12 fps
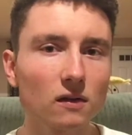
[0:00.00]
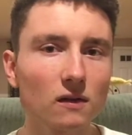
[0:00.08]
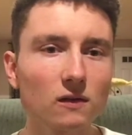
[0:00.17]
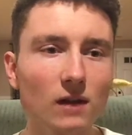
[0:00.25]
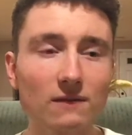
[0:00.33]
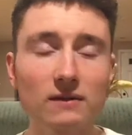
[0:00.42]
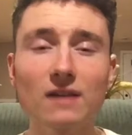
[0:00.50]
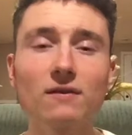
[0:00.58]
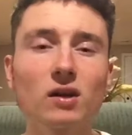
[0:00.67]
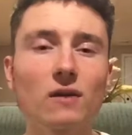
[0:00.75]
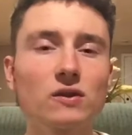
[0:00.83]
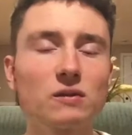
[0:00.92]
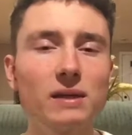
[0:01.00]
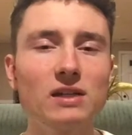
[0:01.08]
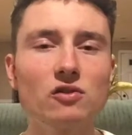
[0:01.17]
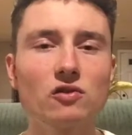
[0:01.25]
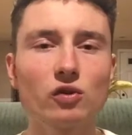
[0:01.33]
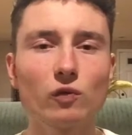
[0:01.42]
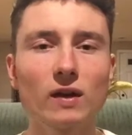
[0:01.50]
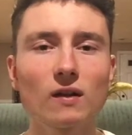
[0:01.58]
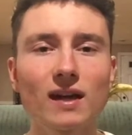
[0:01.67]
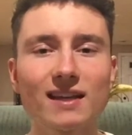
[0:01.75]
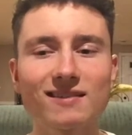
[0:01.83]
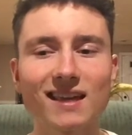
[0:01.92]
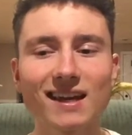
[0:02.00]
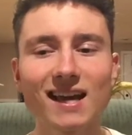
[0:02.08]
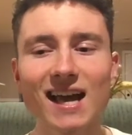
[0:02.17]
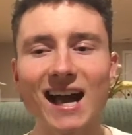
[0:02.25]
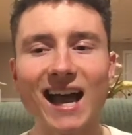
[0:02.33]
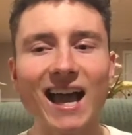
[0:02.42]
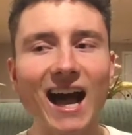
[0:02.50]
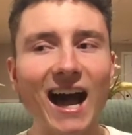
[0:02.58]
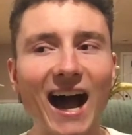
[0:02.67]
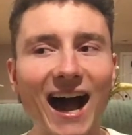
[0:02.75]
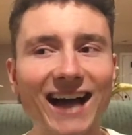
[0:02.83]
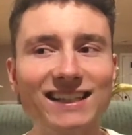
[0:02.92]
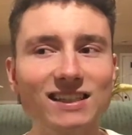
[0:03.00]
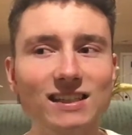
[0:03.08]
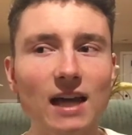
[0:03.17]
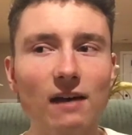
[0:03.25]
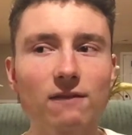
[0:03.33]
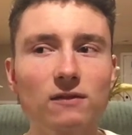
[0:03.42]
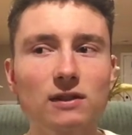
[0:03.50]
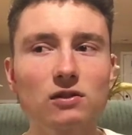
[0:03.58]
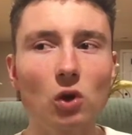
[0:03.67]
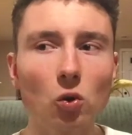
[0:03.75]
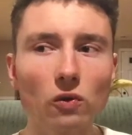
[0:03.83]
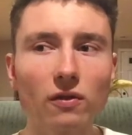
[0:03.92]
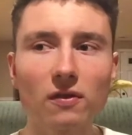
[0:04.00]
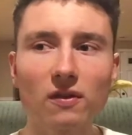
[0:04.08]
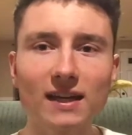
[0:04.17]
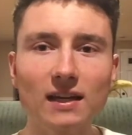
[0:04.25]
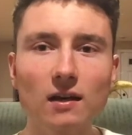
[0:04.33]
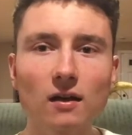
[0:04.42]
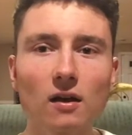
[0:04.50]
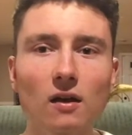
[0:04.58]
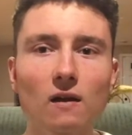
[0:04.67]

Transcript: And I've given enough speeches to realize that I definitely don't think